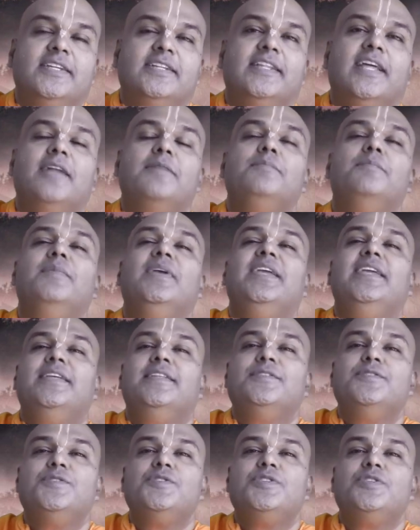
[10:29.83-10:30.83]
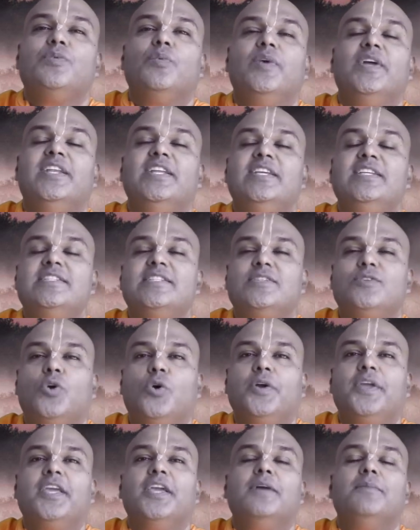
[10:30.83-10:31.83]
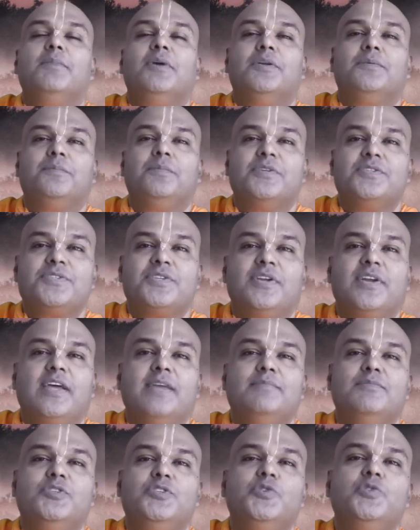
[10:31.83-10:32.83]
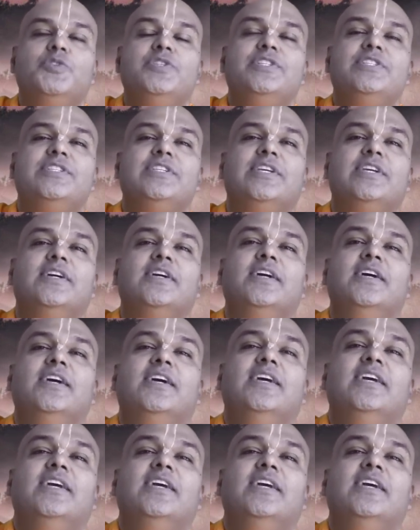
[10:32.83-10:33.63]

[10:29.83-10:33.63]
That means when he's talking about prescribed duties here,